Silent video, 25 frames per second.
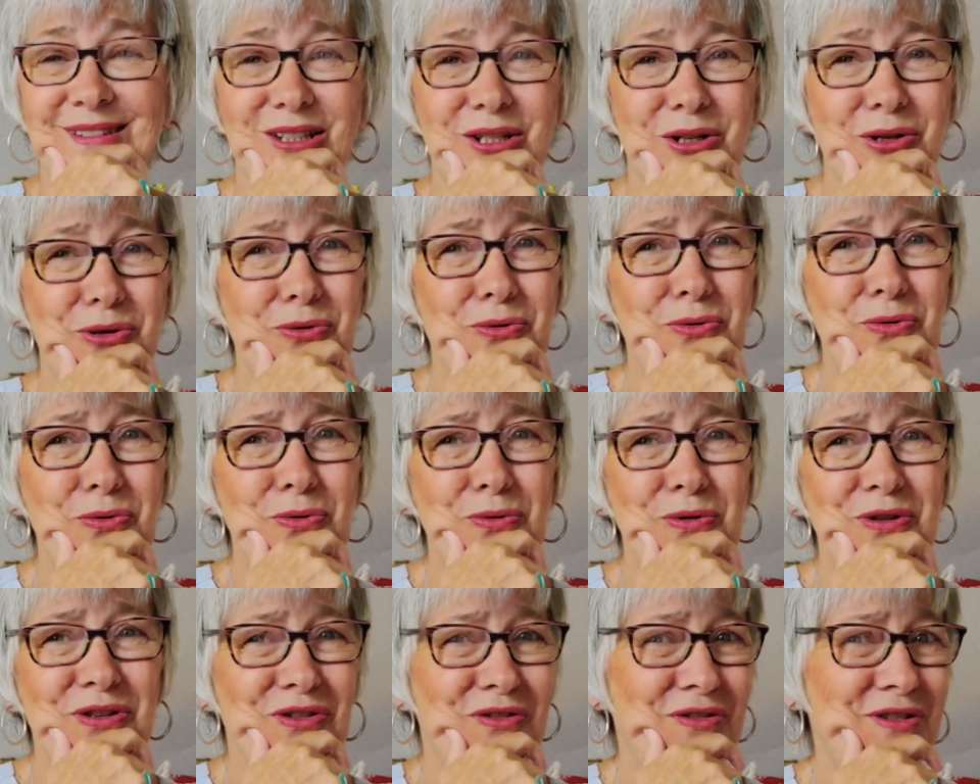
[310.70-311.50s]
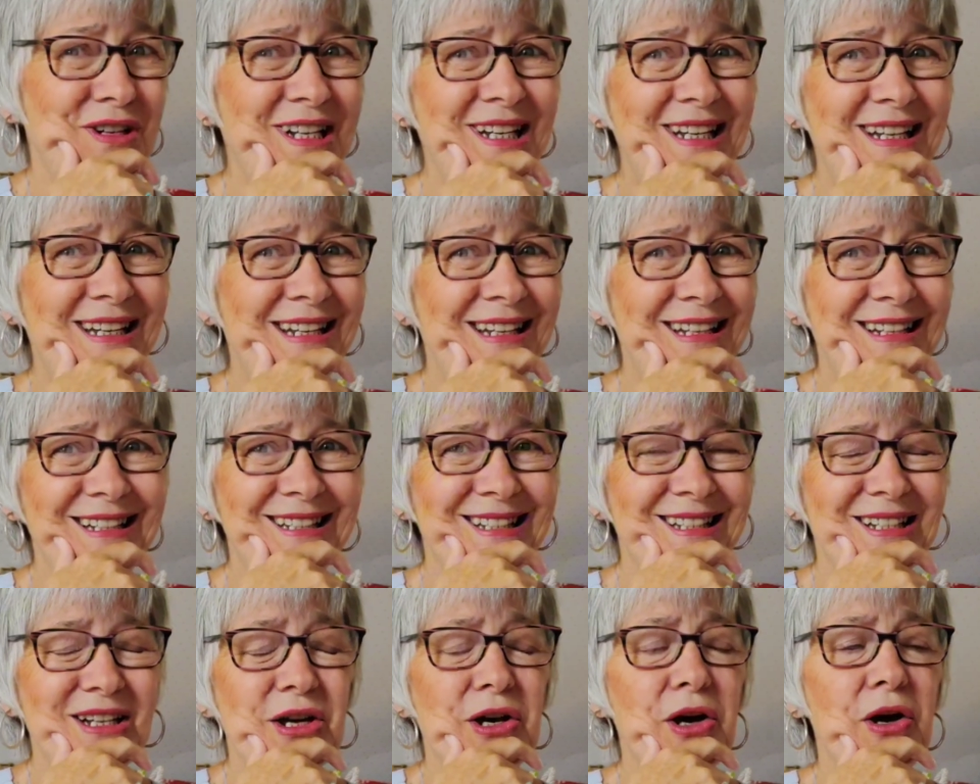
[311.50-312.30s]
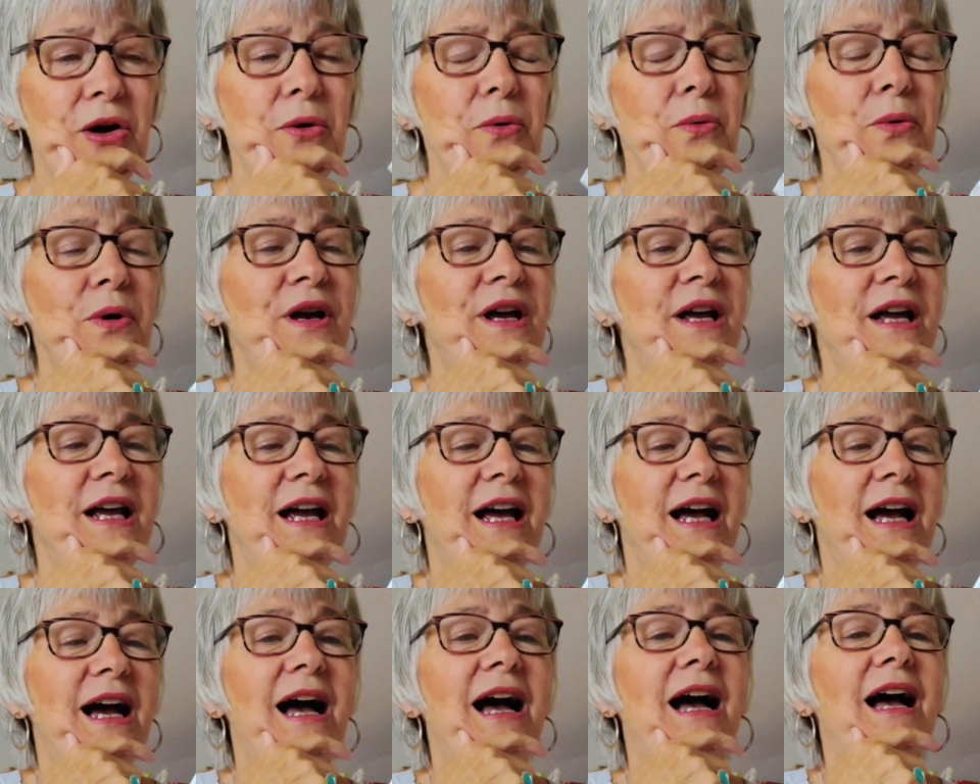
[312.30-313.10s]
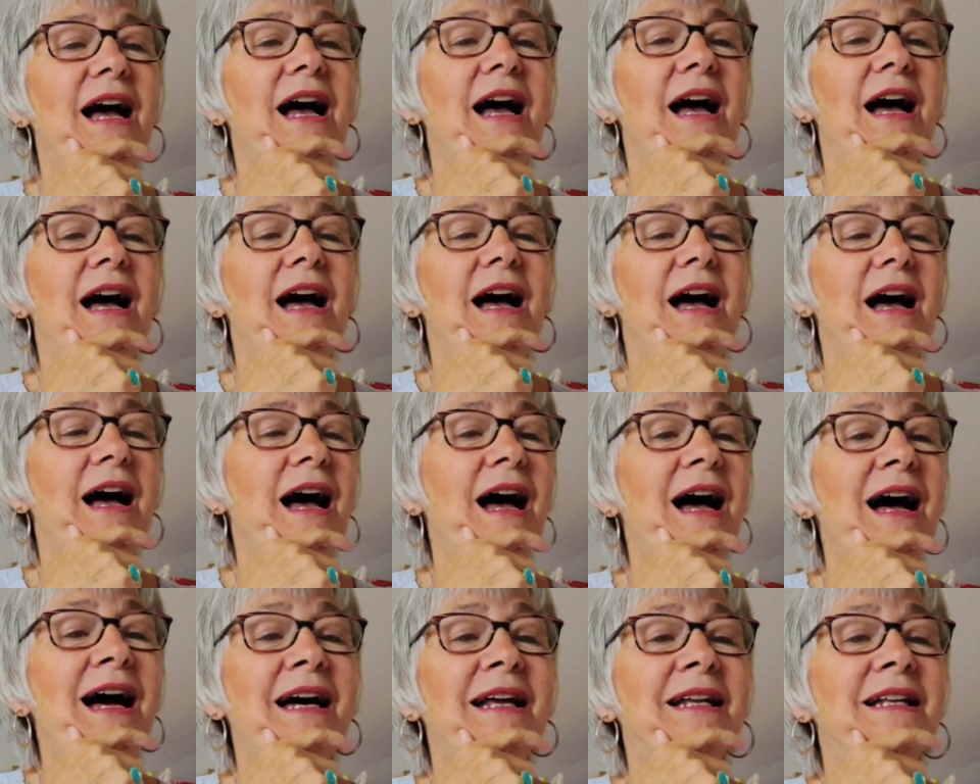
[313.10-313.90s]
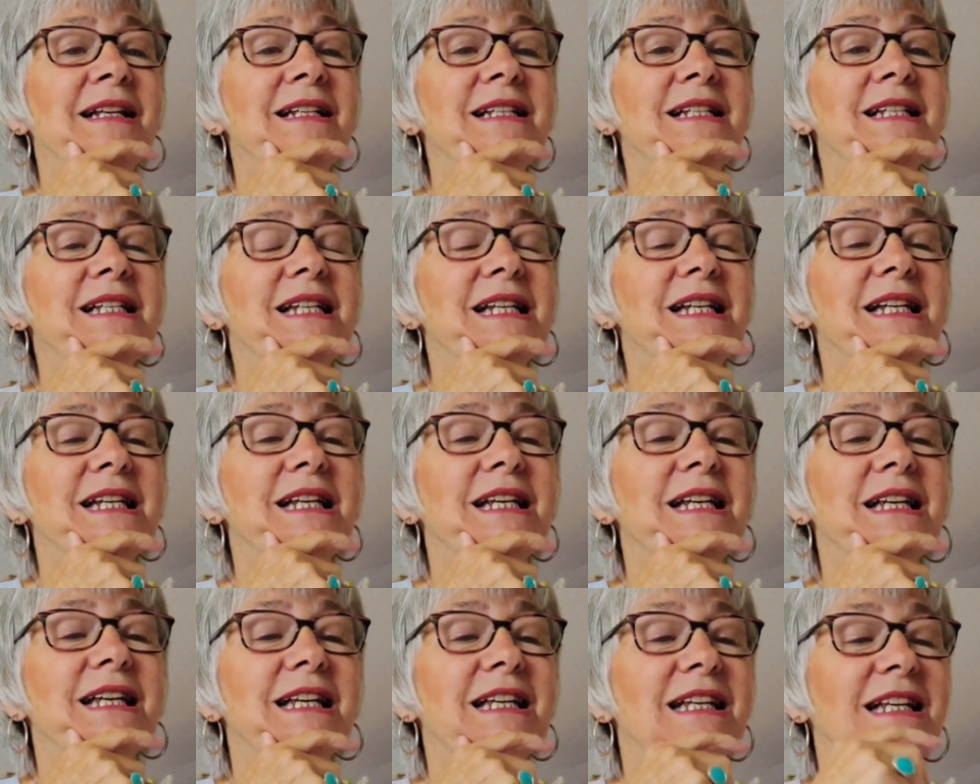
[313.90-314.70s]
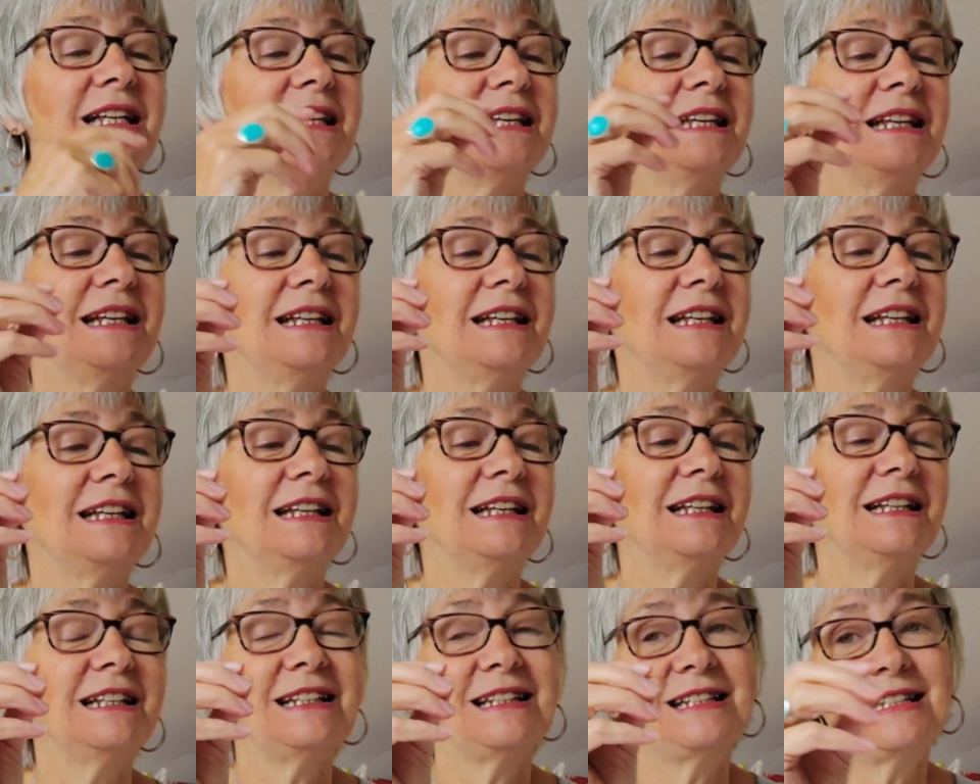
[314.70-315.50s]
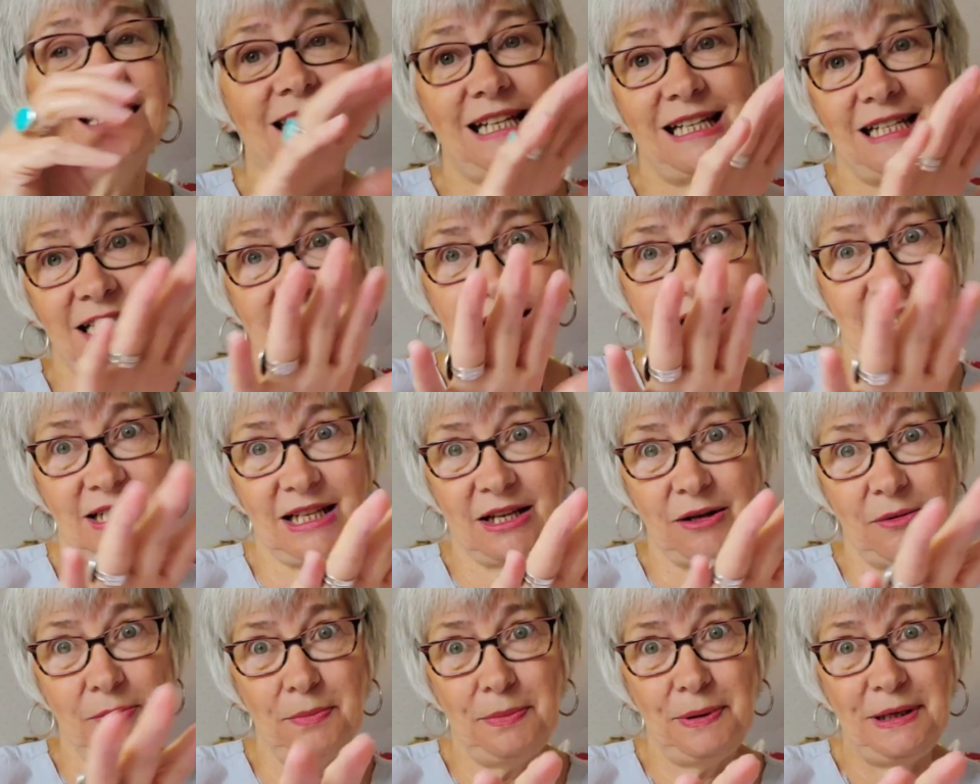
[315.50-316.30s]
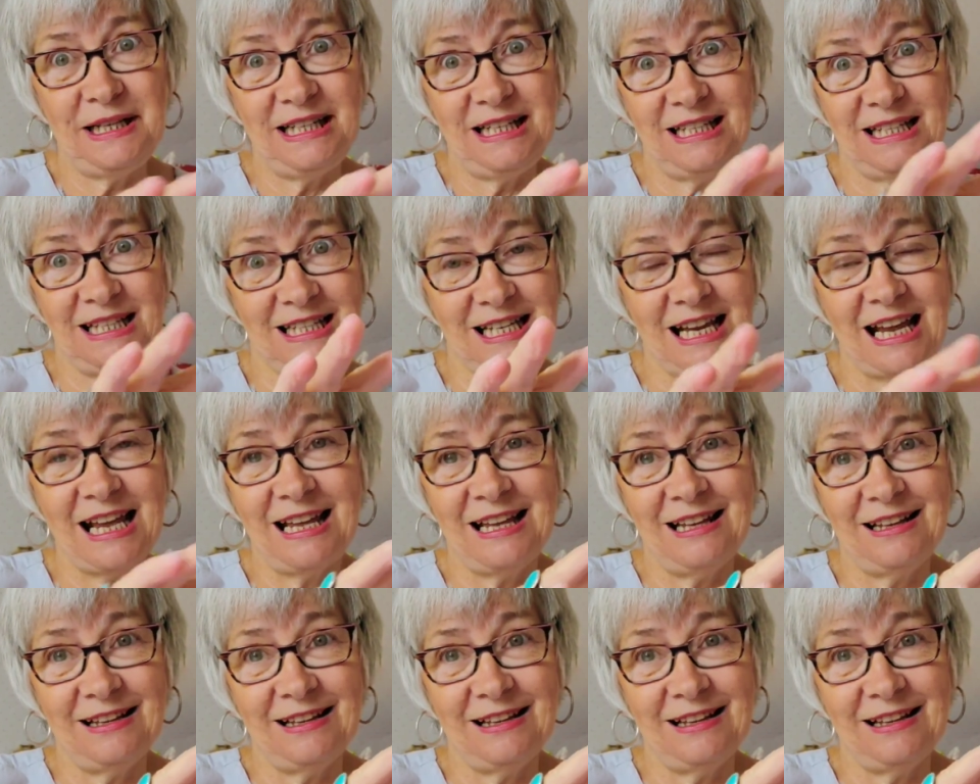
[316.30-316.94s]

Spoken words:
2-3 years ago and didn't complete.